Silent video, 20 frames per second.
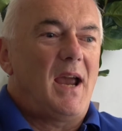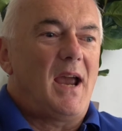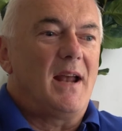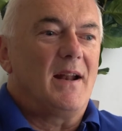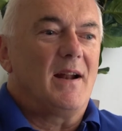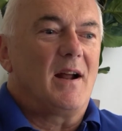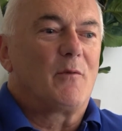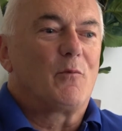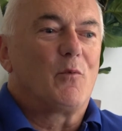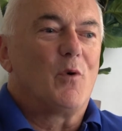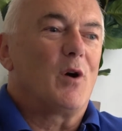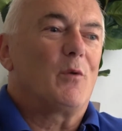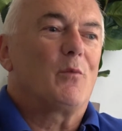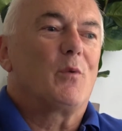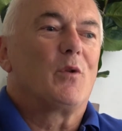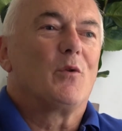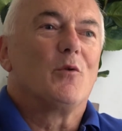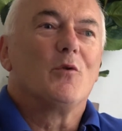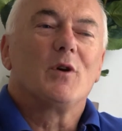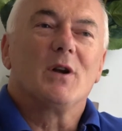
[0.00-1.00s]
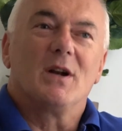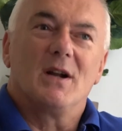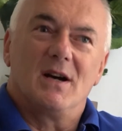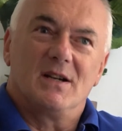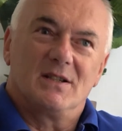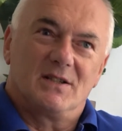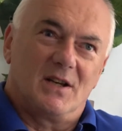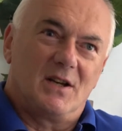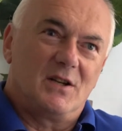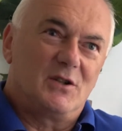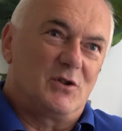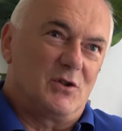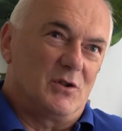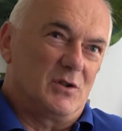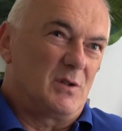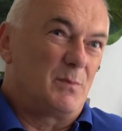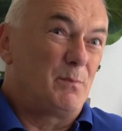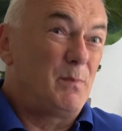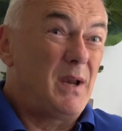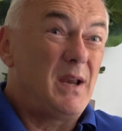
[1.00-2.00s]
And I'd worked with
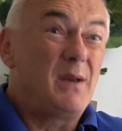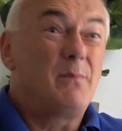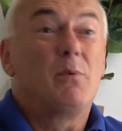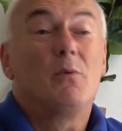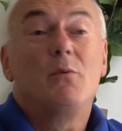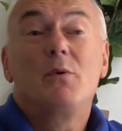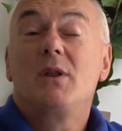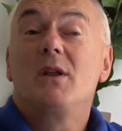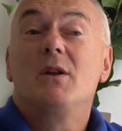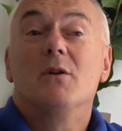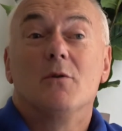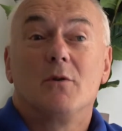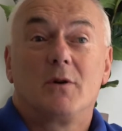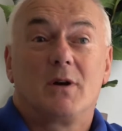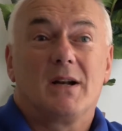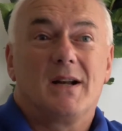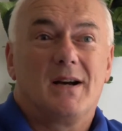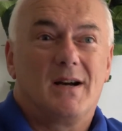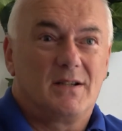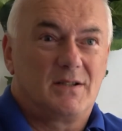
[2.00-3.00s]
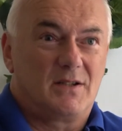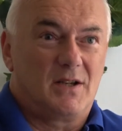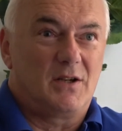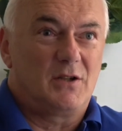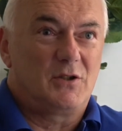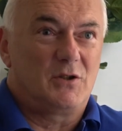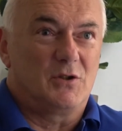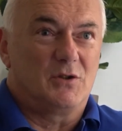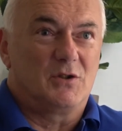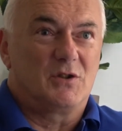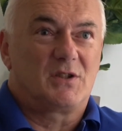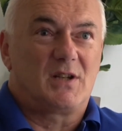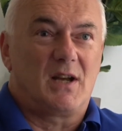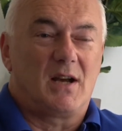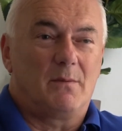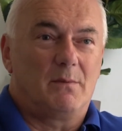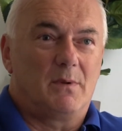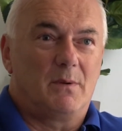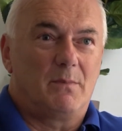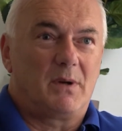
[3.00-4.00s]
organisations, people within organisations, to
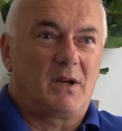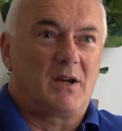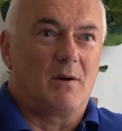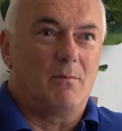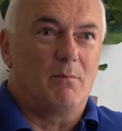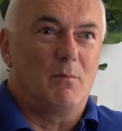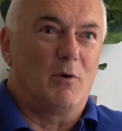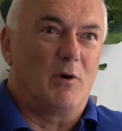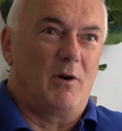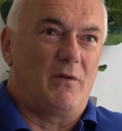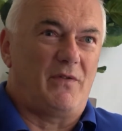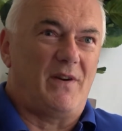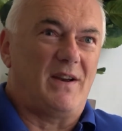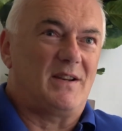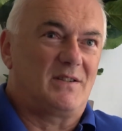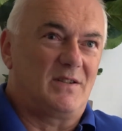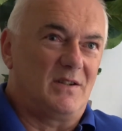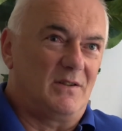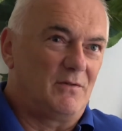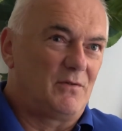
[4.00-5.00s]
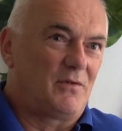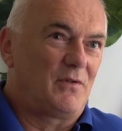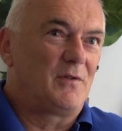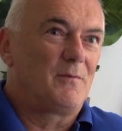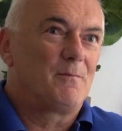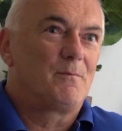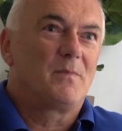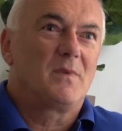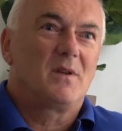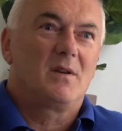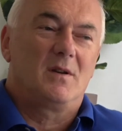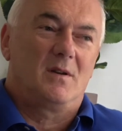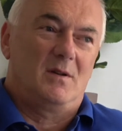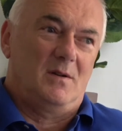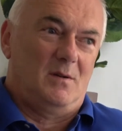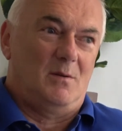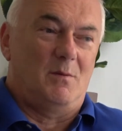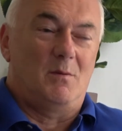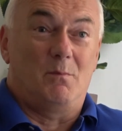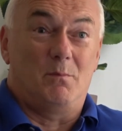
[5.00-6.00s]
help them become more effective,
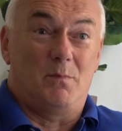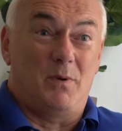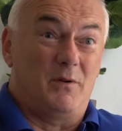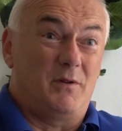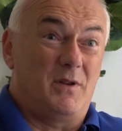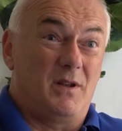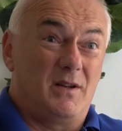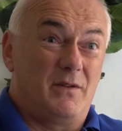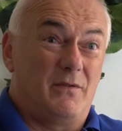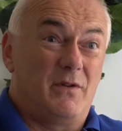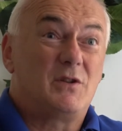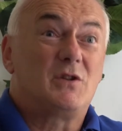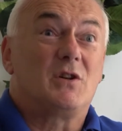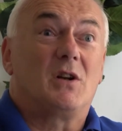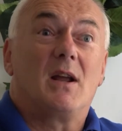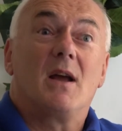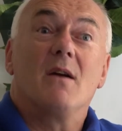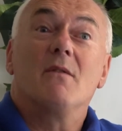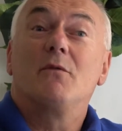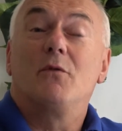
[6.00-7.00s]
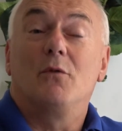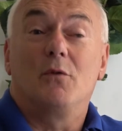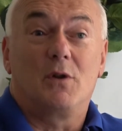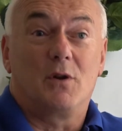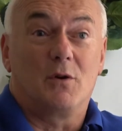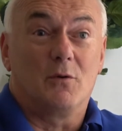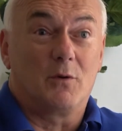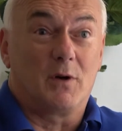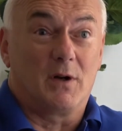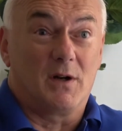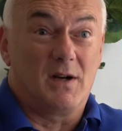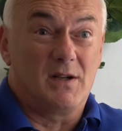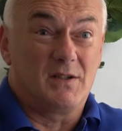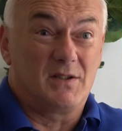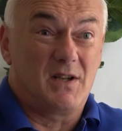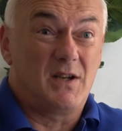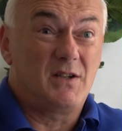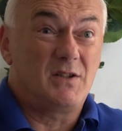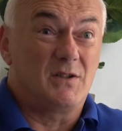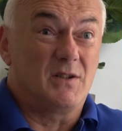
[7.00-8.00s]
both individually and for the
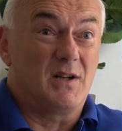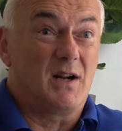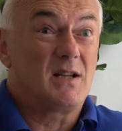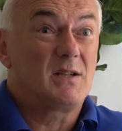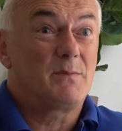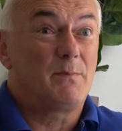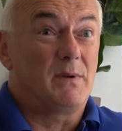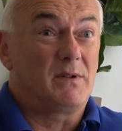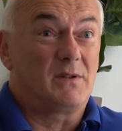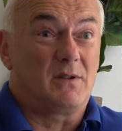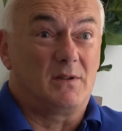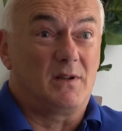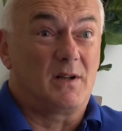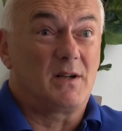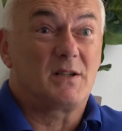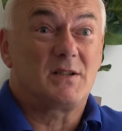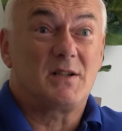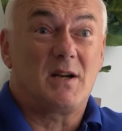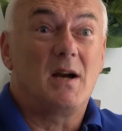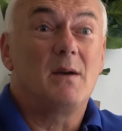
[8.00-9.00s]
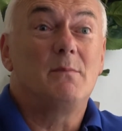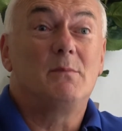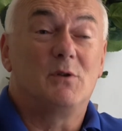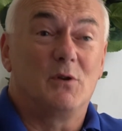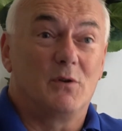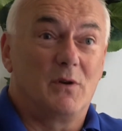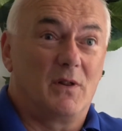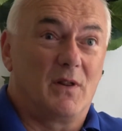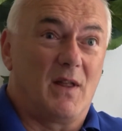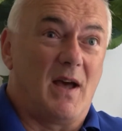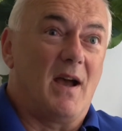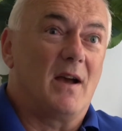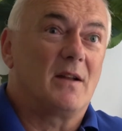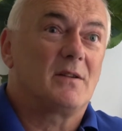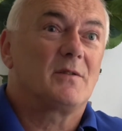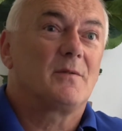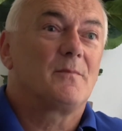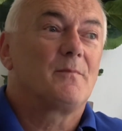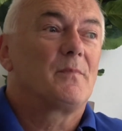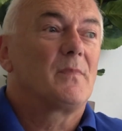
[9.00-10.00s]
organisation. I'd spent a lot of time doing
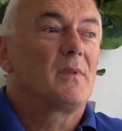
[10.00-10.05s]
that.